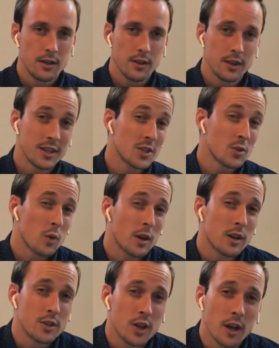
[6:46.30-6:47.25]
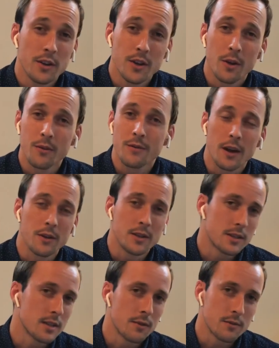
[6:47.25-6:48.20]
This is where John Donne found
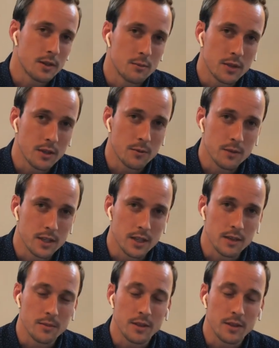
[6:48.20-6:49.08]
his suffering being redeemed.